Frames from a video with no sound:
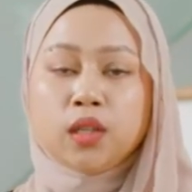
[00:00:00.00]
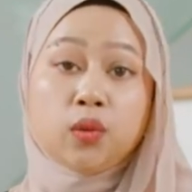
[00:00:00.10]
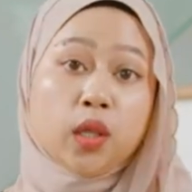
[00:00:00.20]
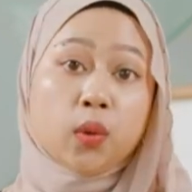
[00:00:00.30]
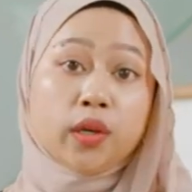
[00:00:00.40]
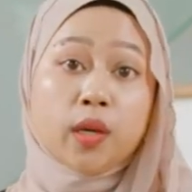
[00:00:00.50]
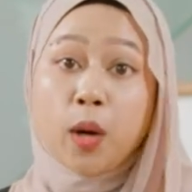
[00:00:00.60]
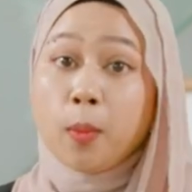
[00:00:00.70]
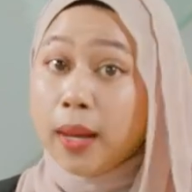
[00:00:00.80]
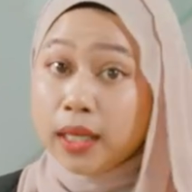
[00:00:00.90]
Do they worry
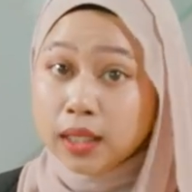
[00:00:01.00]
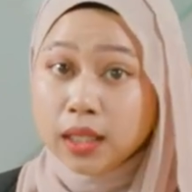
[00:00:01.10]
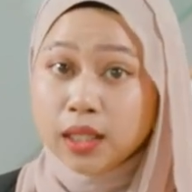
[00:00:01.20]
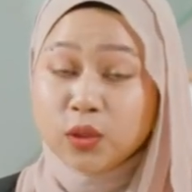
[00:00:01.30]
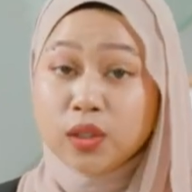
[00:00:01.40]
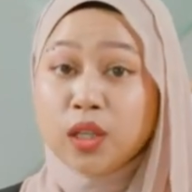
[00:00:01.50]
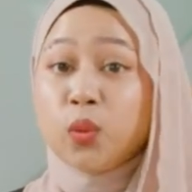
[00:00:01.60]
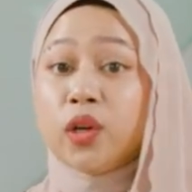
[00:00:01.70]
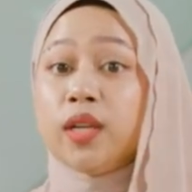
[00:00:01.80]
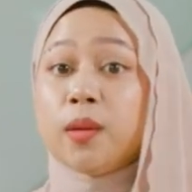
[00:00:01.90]
about money? Do they
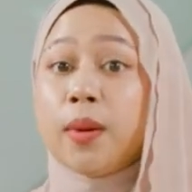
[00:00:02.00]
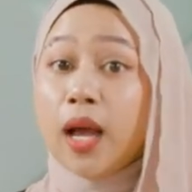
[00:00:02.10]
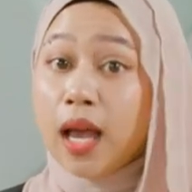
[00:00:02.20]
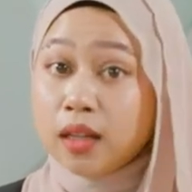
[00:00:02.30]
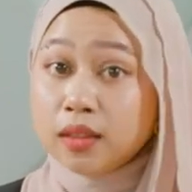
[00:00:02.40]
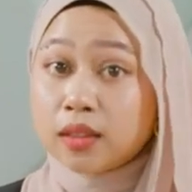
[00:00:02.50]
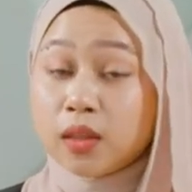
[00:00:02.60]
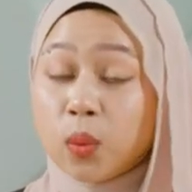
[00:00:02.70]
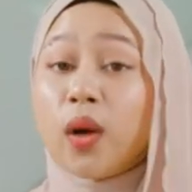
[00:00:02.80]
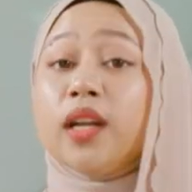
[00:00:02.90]
worry about health?
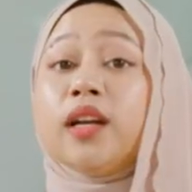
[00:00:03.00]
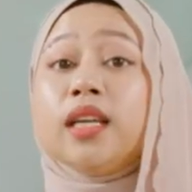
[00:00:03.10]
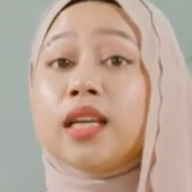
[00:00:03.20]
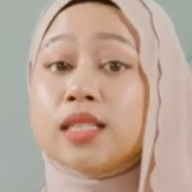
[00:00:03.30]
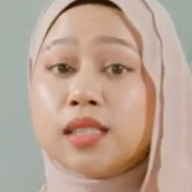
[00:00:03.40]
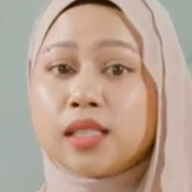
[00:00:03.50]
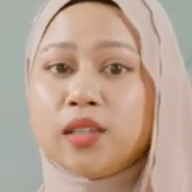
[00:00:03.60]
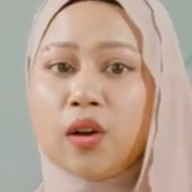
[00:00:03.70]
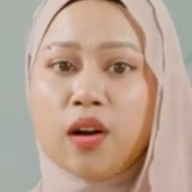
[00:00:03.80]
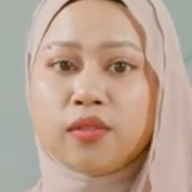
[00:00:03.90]
What are they
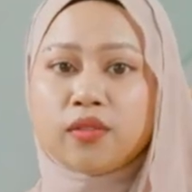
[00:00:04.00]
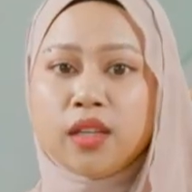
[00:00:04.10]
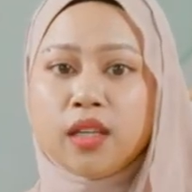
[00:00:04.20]
concerned of?